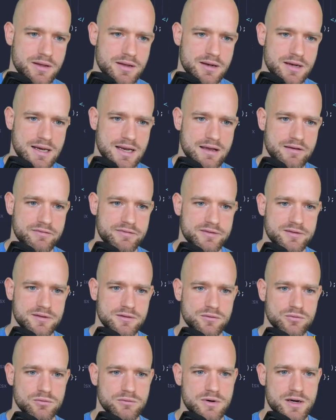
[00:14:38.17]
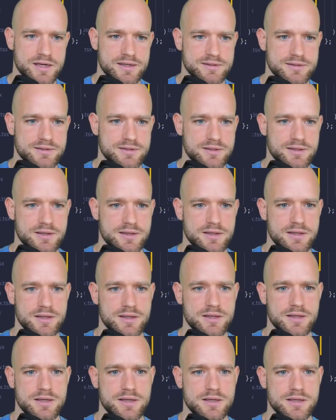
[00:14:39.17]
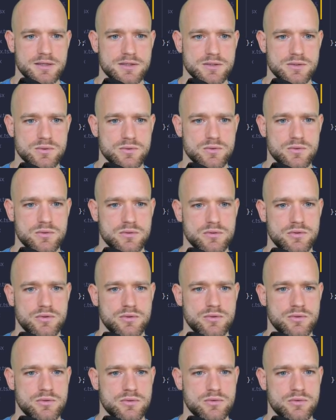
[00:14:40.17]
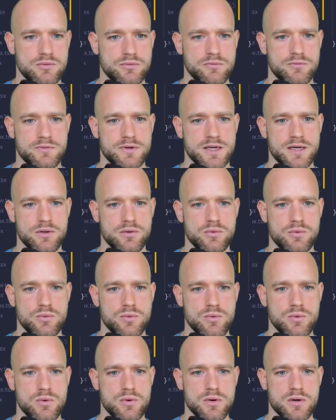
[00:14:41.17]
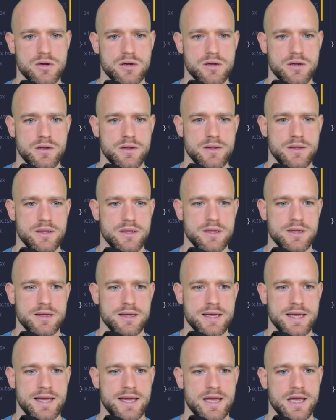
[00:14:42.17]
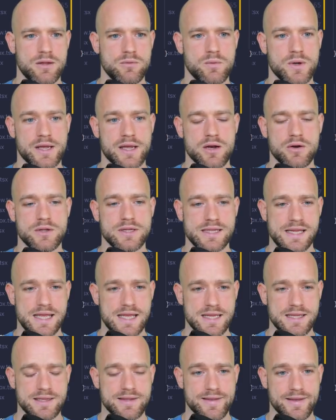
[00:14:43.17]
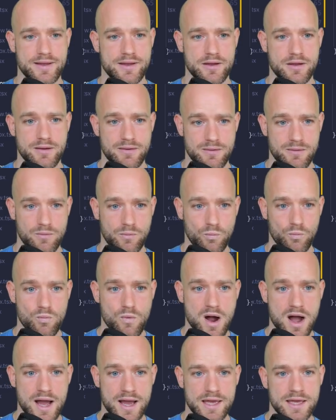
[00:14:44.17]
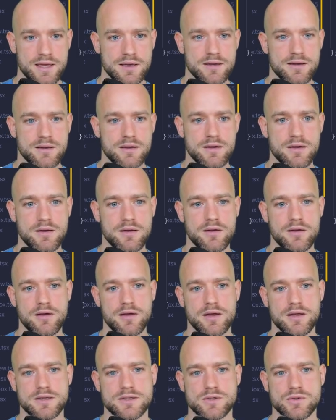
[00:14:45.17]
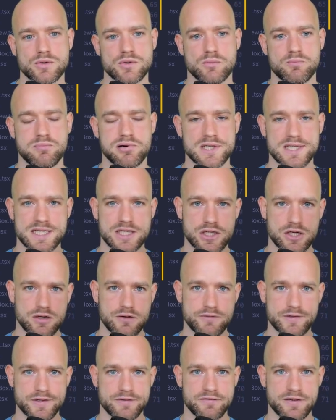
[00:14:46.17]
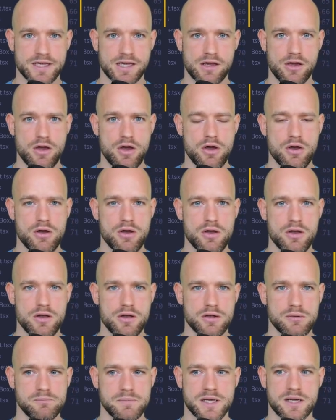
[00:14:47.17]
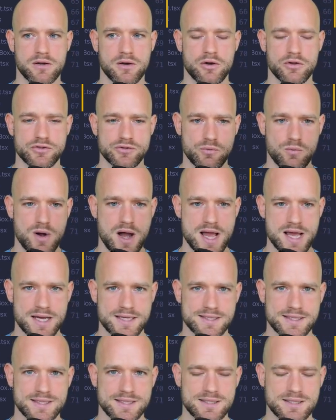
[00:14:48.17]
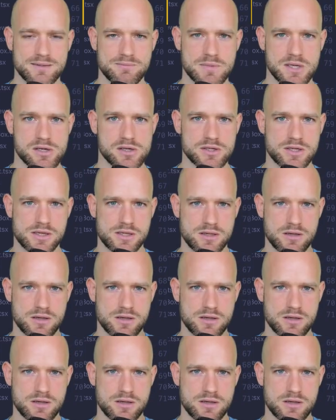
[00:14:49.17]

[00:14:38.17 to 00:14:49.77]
left to right. So new value. And we're gonna need Y, so the position of the finger on the Y axis, because